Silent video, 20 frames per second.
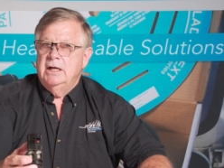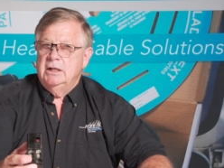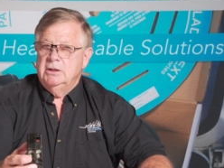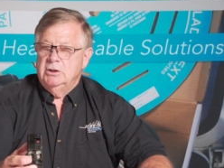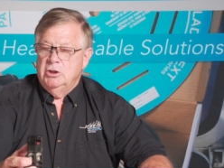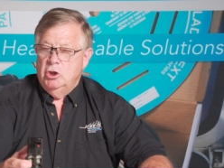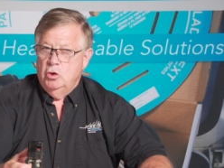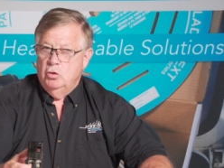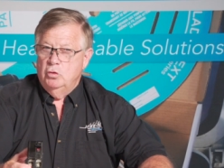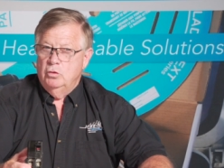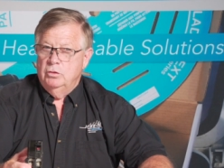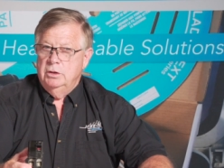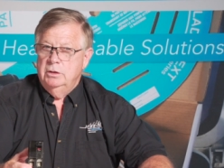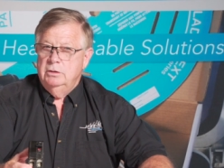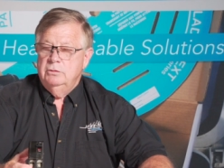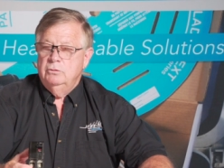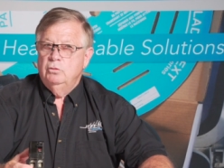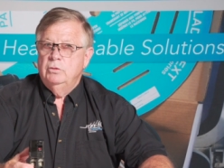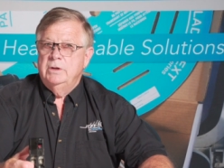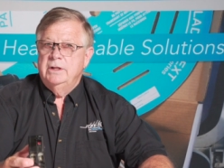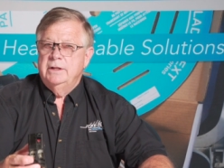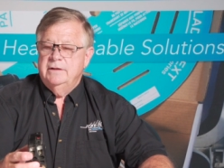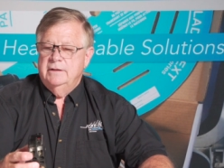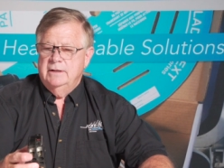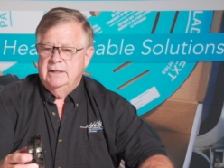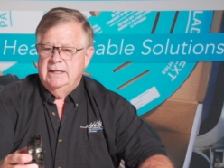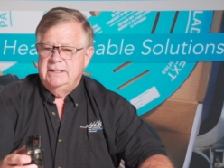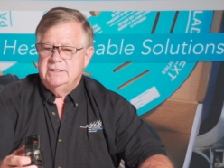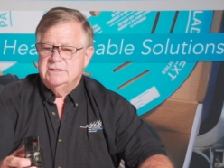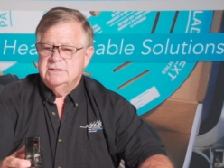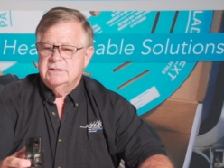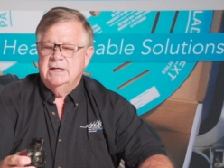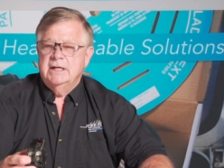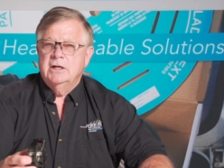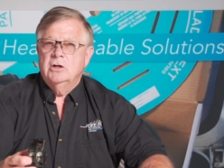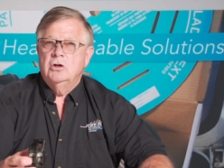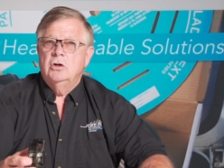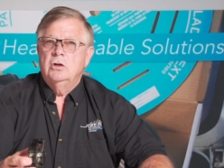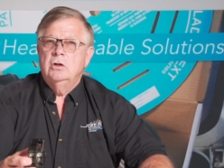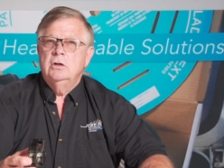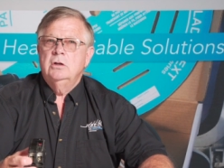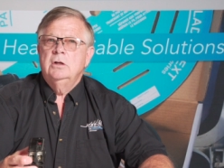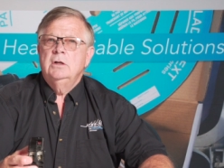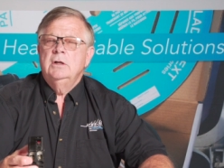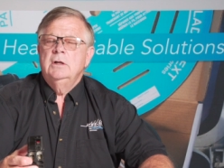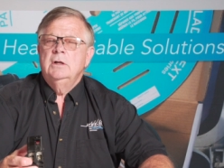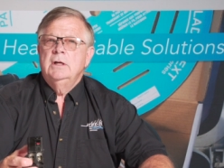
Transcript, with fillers: alone with a single